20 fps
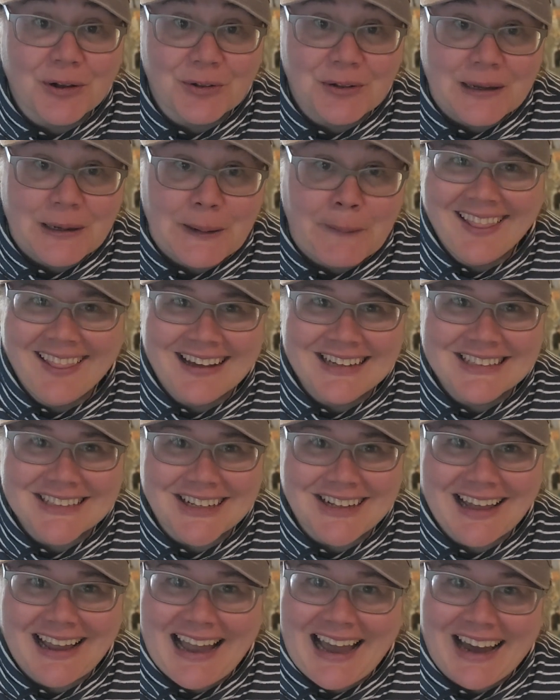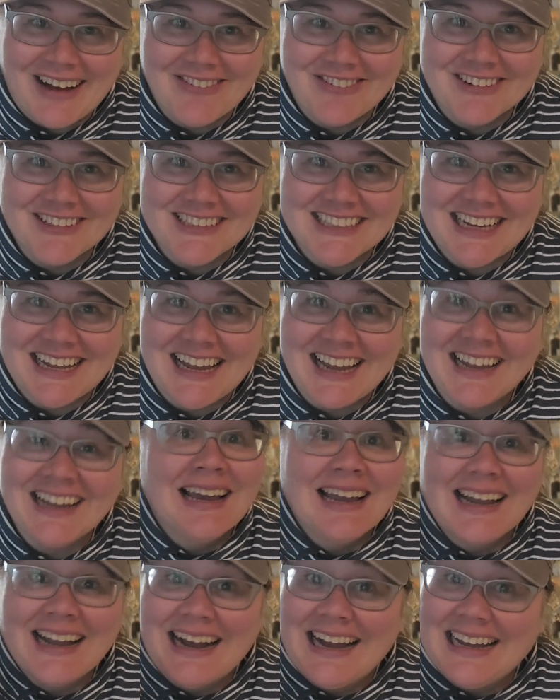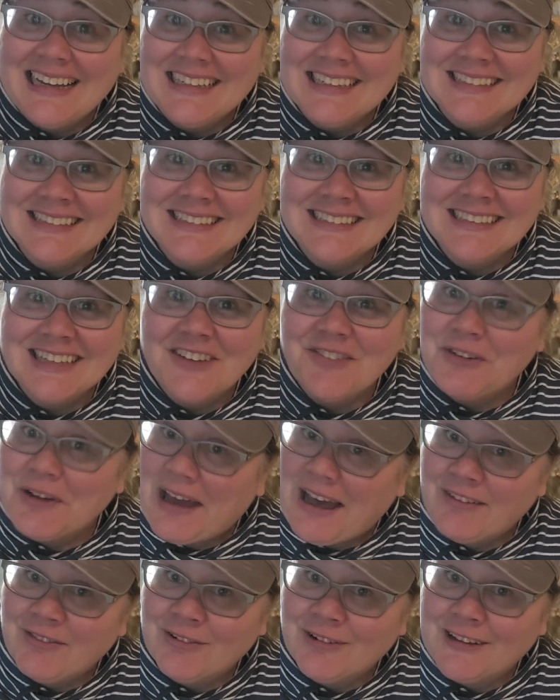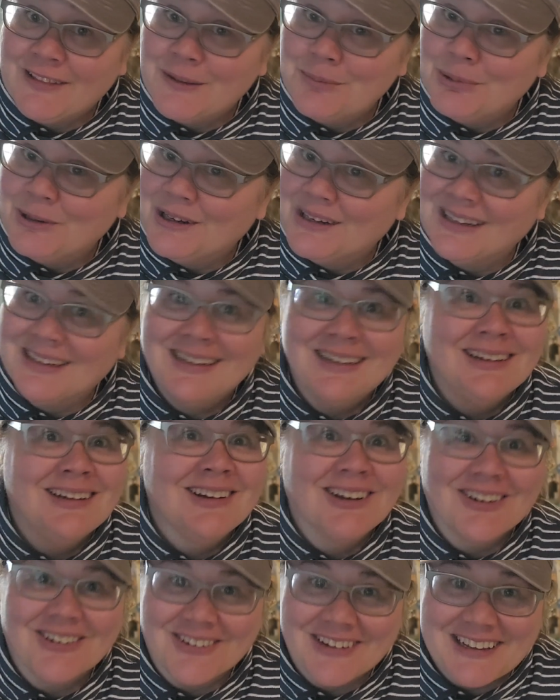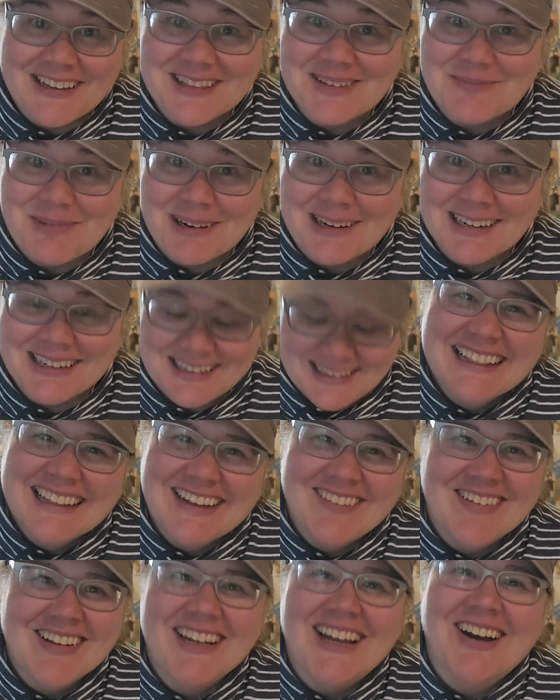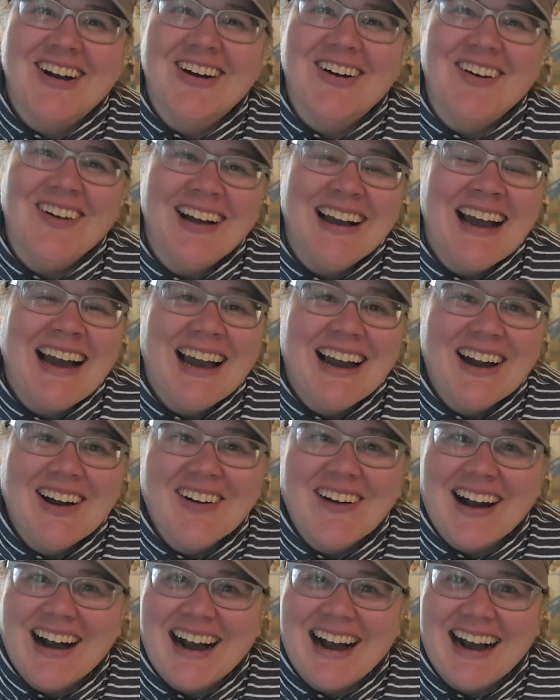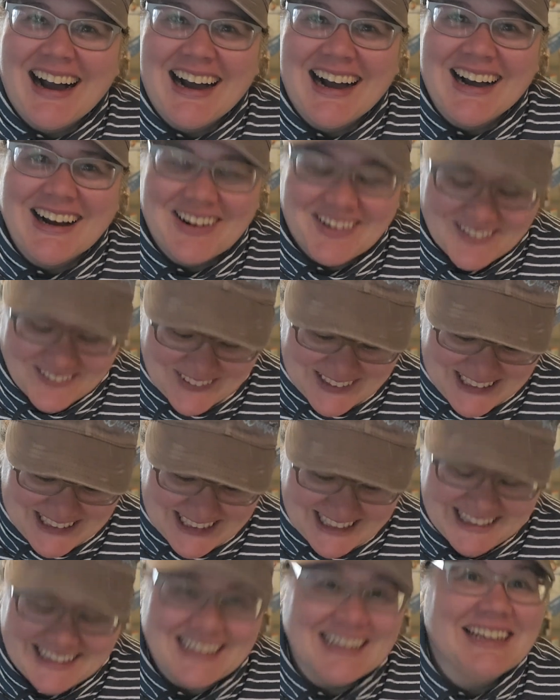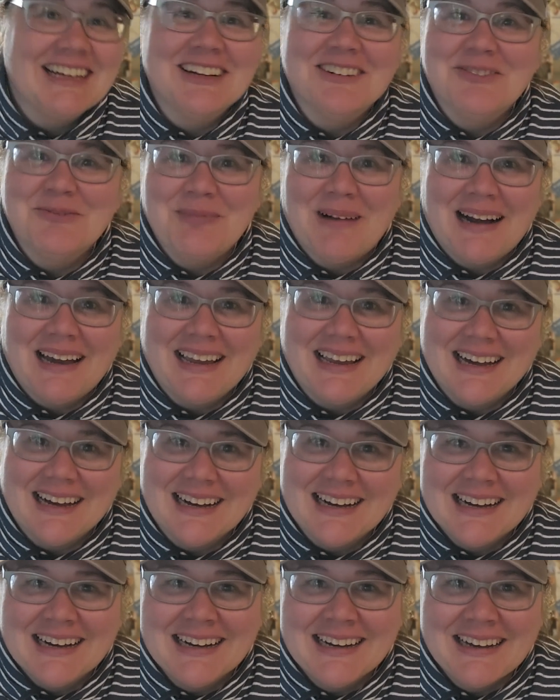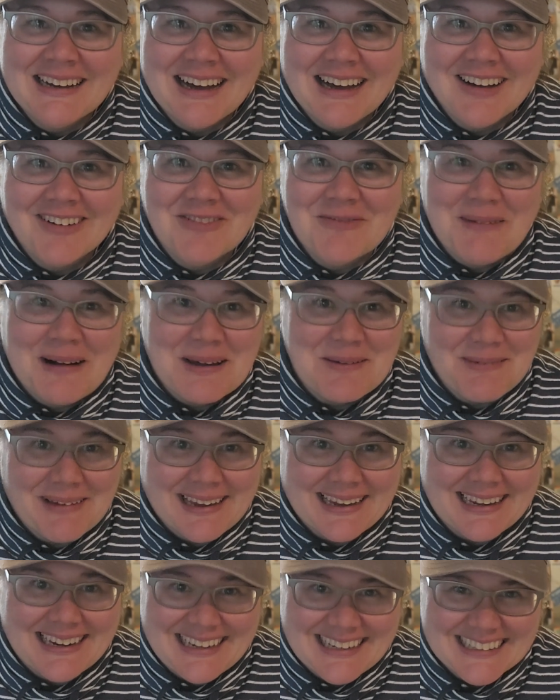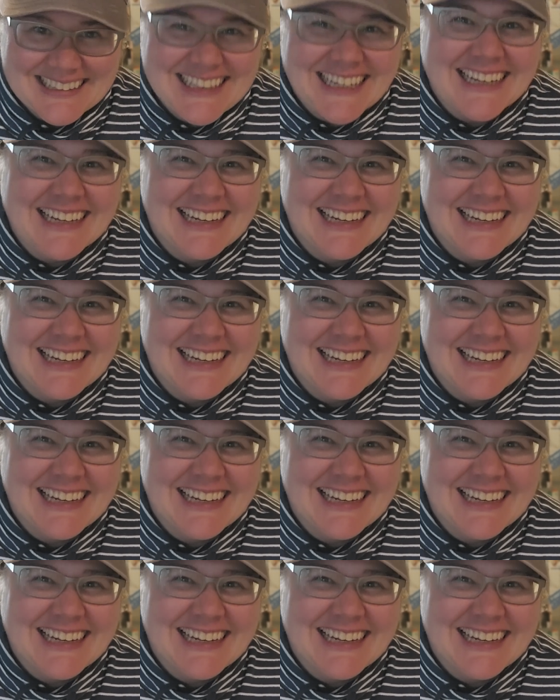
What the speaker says: Day. That's all I have for today. Guys, if you haven't read the book, read the book. Let me know what you think of my mayonnaise.